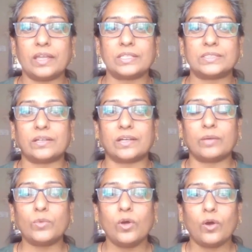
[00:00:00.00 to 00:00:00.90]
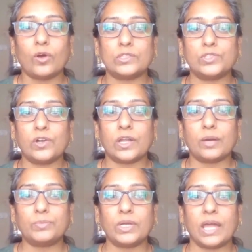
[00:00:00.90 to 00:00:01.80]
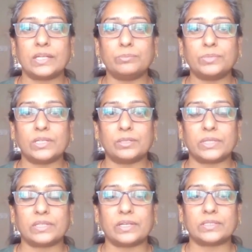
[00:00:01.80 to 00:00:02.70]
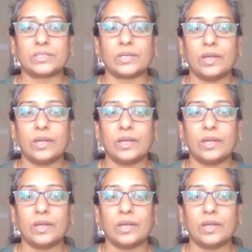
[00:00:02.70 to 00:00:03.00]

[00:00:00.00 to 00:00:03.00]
Instagram also adopt idempotent methods